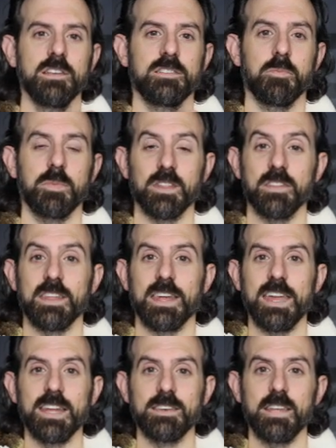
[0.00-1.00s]
something that they
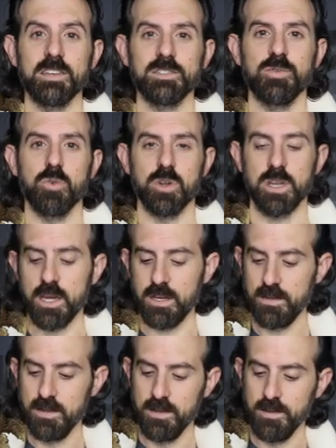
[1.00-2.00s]
can't test for
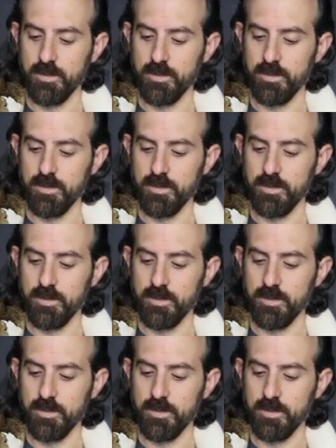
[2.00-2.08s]
yet.